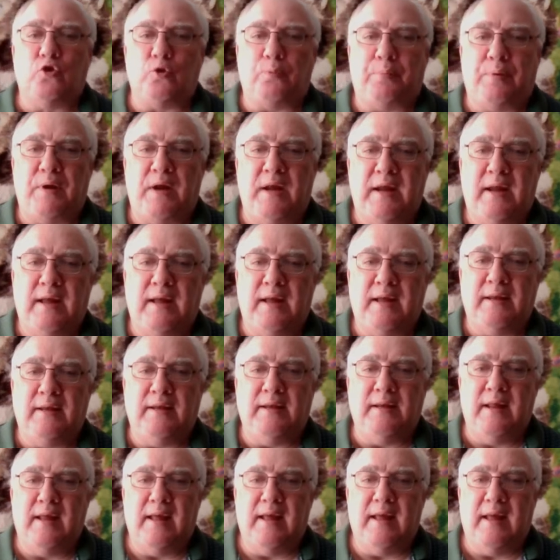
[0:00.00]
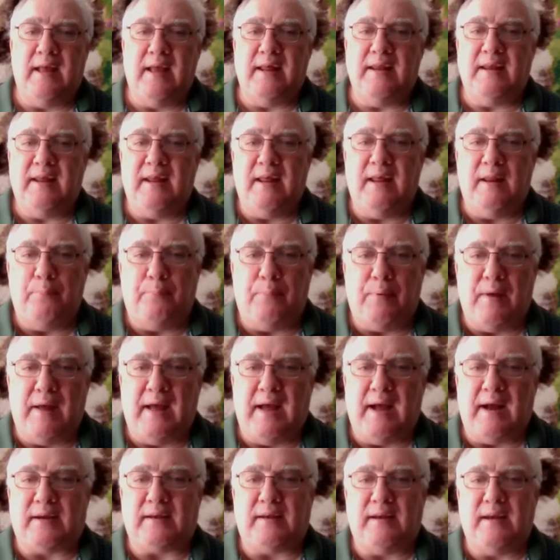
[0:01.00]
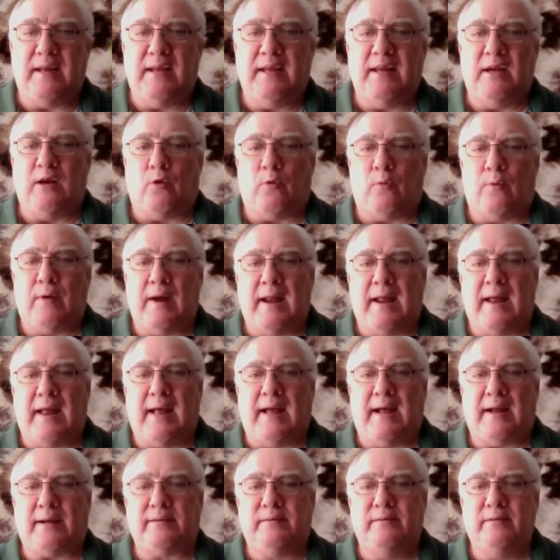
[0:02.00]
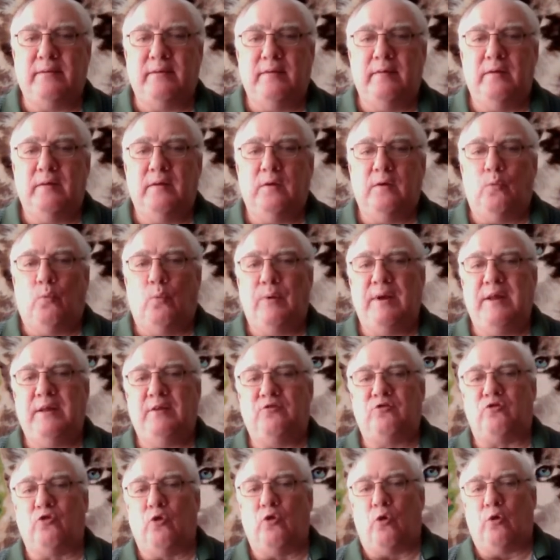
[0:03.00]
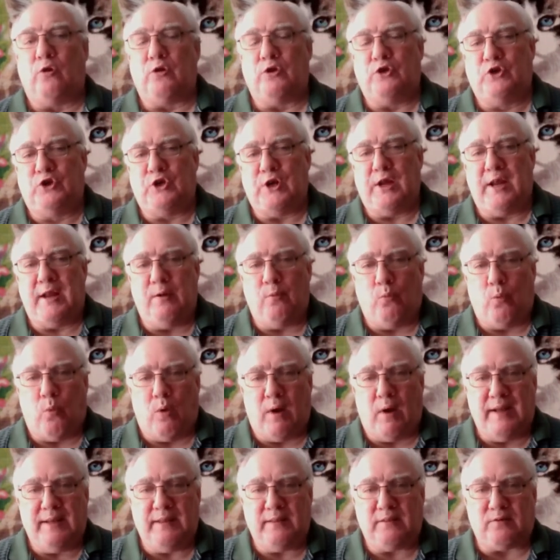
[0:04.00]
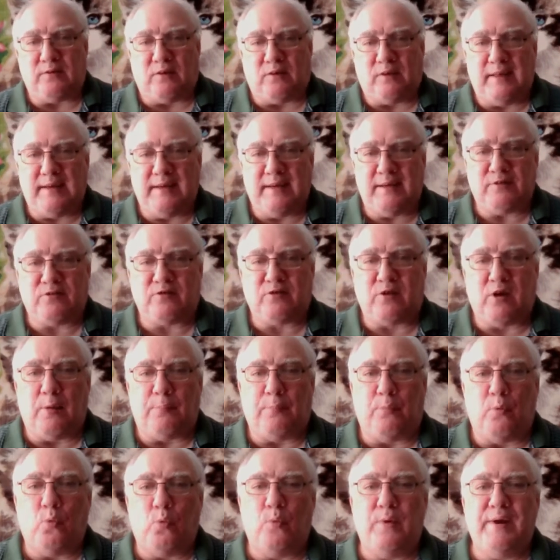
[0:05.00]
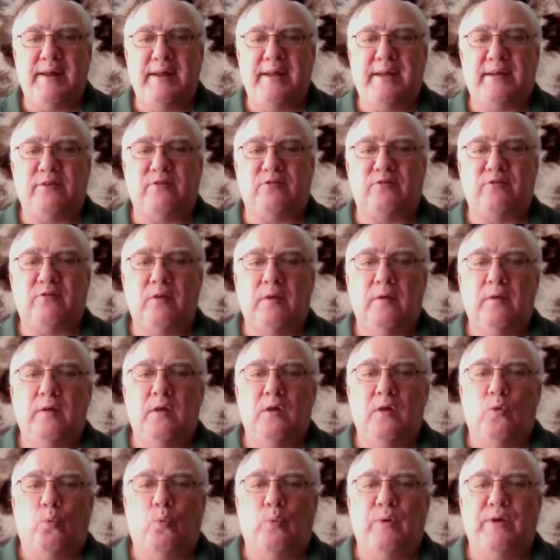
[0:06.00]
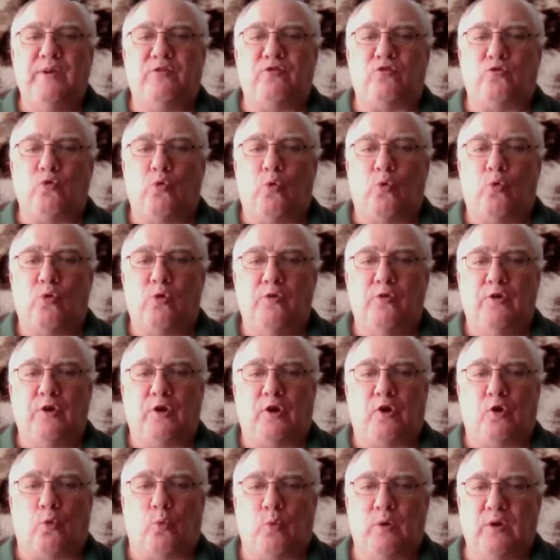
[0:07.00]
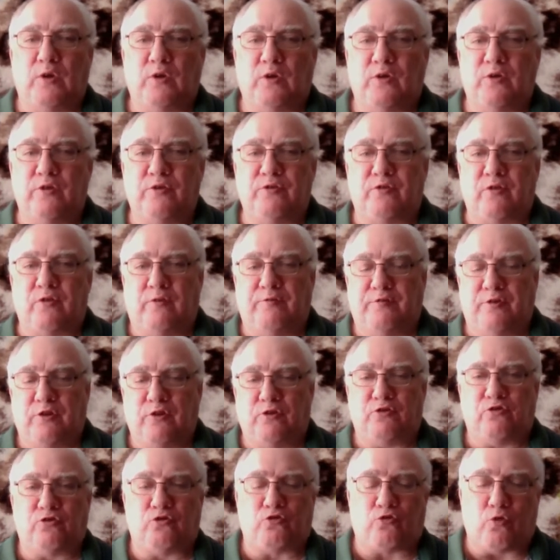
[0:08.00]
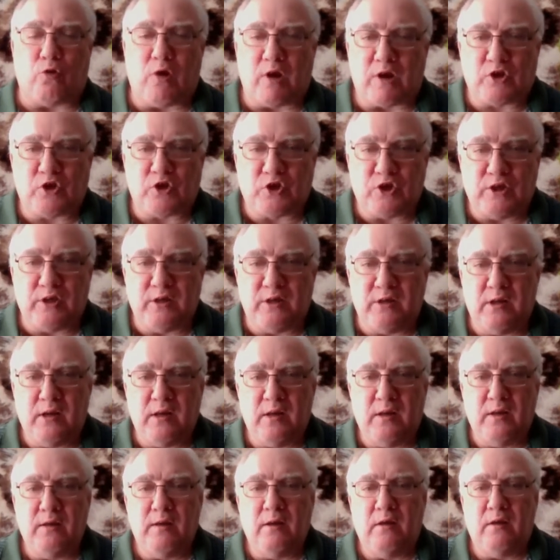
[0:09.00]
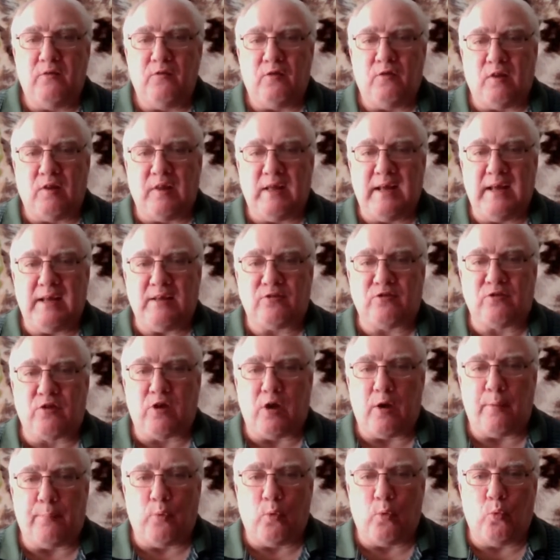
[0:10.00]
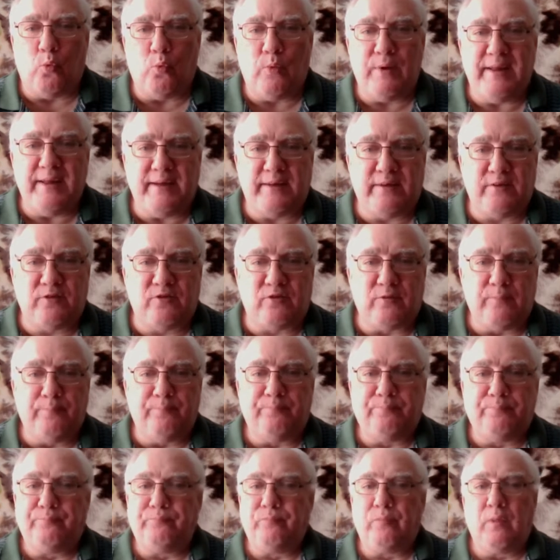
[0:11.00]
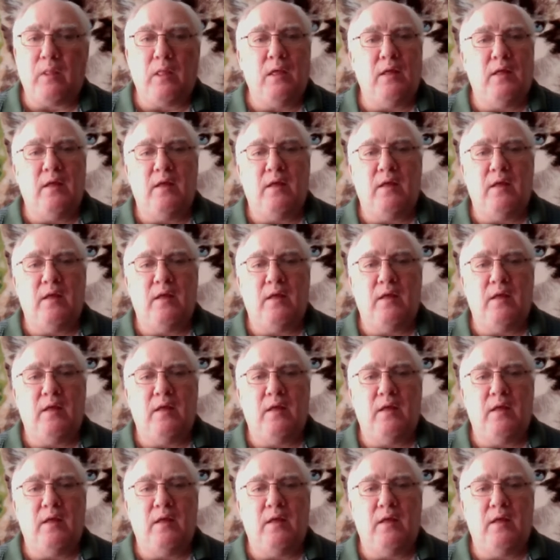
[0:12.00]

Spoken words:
New Japan and Impact interact. We saw Jay White the last couple weeks. We saw the Gorillas of Destruction the last couple weeks.